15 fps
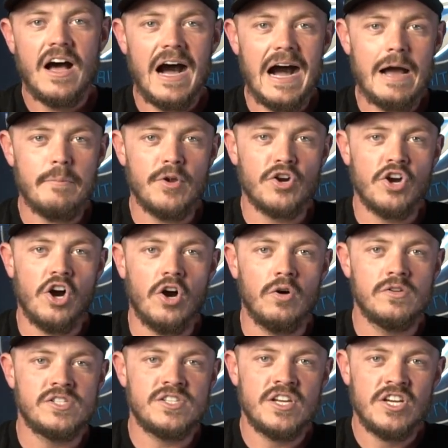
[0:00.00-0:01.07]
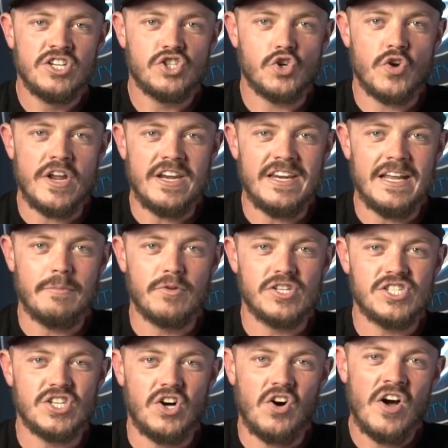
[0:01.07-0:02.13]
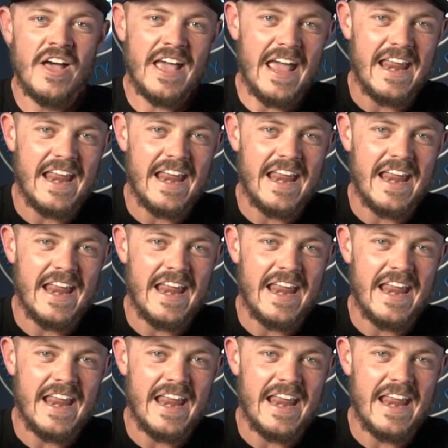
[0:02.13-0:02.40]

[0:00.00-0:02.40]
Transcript: I'm your host, Trenton Ebersol,